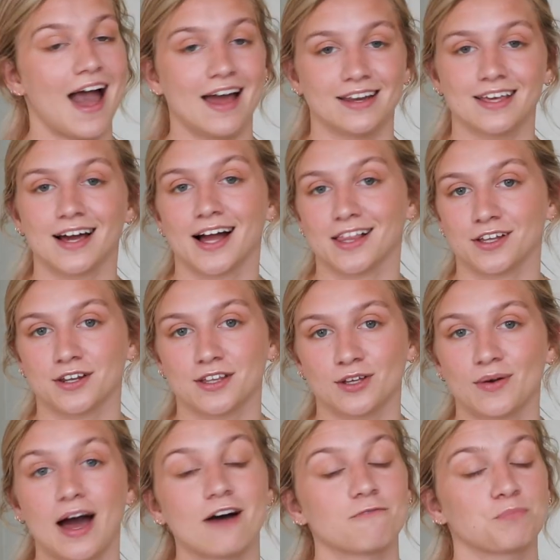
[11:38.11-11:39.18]
Any highlighter that
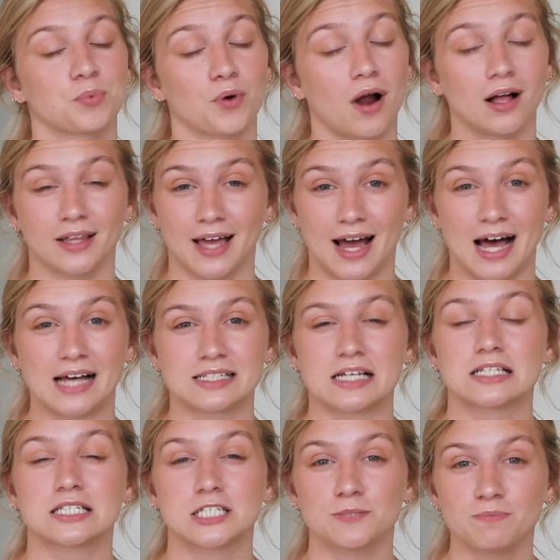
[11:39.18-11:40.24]
you have probably has
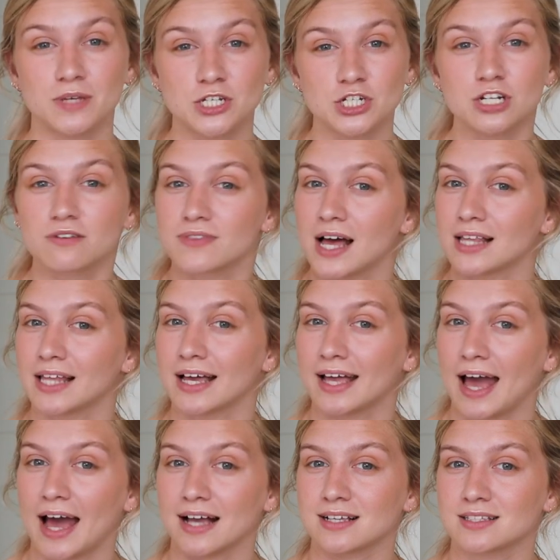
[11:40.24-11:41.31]
a smidgen of that
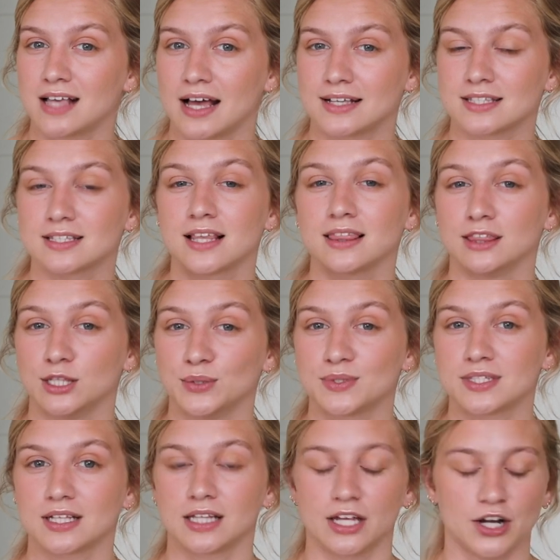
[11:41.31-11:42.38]
like excess
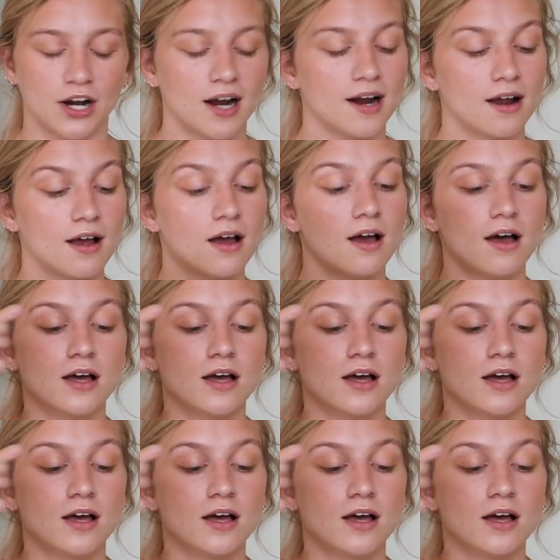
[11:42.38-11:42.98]
loose glitter.